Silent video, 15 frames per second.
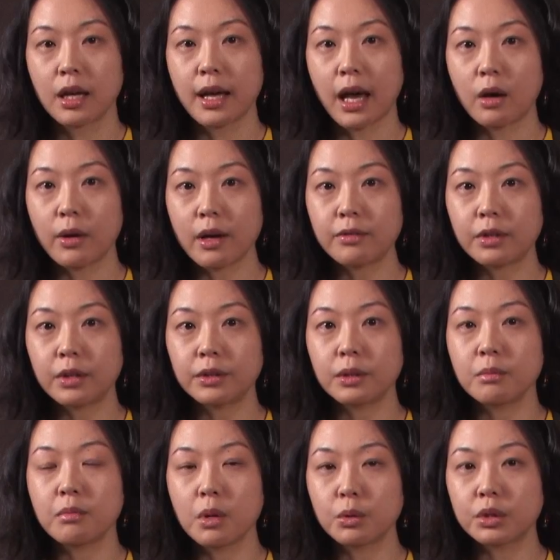However,
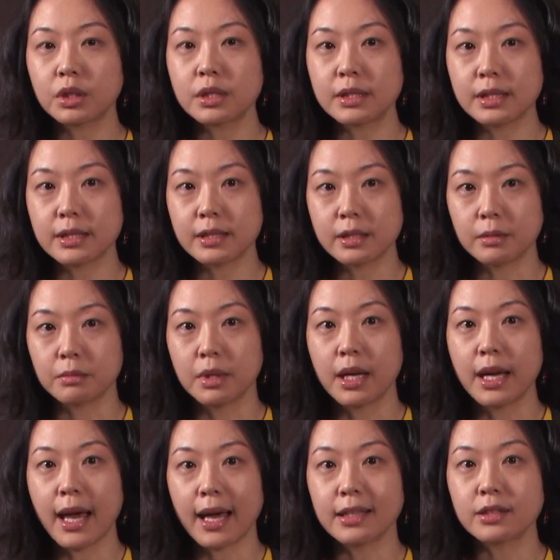the motor system
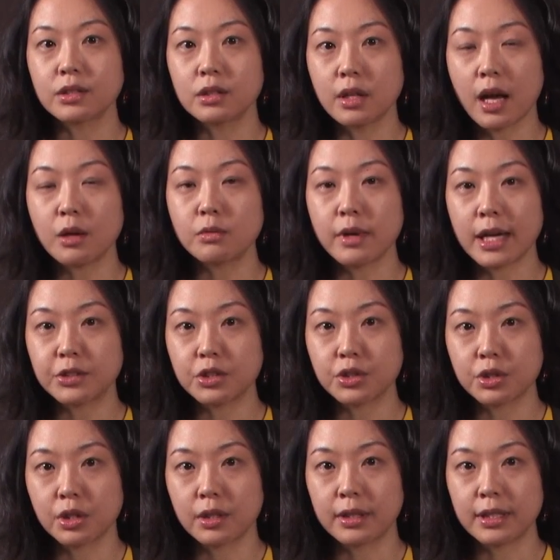has not
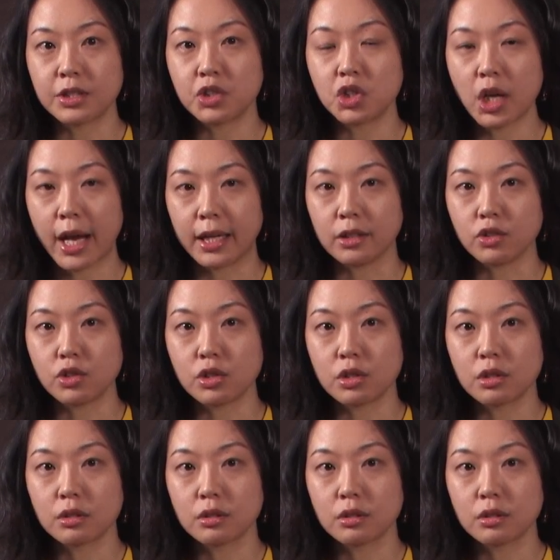registered this change.